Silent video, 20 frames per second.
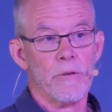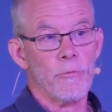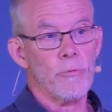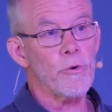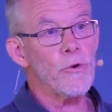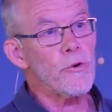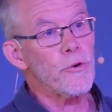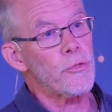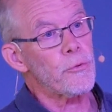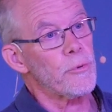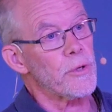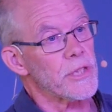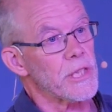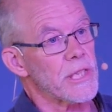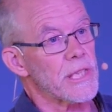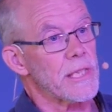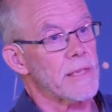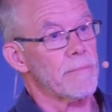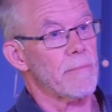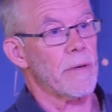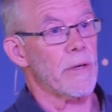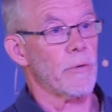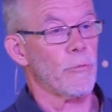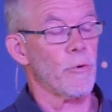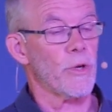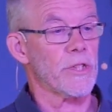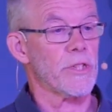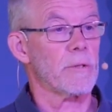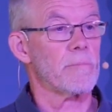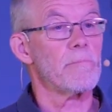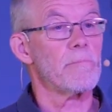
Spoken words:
Ruth was a